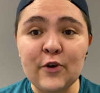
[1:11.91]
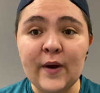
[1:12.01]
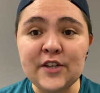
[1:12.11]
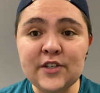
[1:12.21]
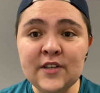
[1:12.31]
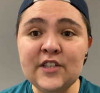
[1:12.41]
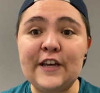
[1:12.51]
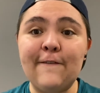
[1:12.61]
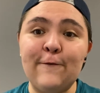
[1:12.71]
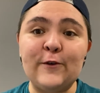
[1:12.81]
questions
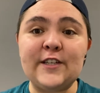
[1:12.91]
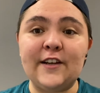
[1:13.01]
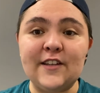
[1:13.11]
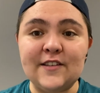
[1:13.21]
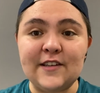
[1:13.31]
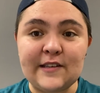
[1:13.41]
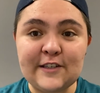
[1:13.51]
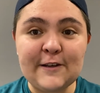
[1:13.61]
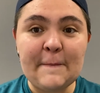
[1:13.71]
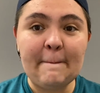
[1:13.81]
in full
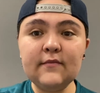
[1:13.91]
sentences.